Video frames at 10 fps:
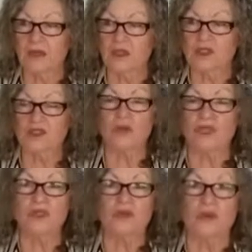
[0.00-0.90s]
The
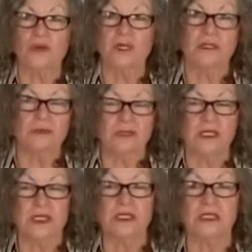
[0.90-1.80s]
short story
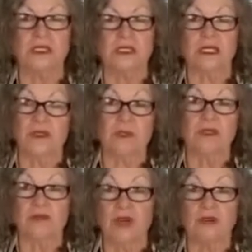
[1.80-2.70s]
is that I've been
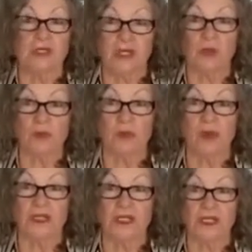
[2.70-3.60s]
involved in network
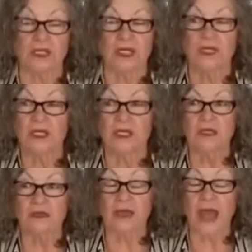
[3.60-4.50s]
marketing
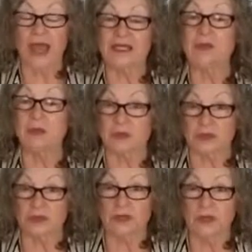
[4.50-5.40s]
either as a
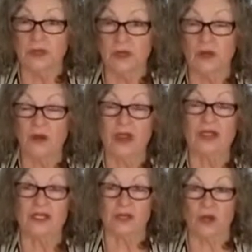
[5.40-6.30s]
builder or
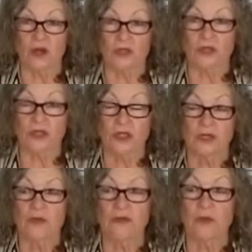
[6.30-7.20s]
as a coach
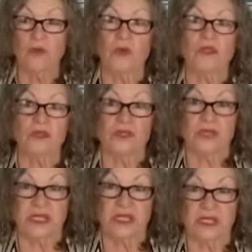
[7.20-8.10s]
for more than 2
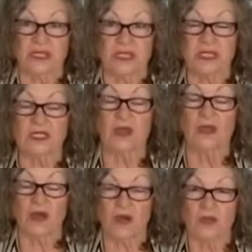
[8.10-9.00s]
decades. It's a
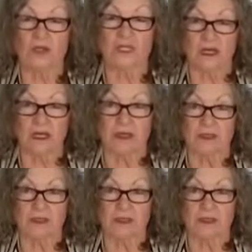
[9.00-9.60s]
long time.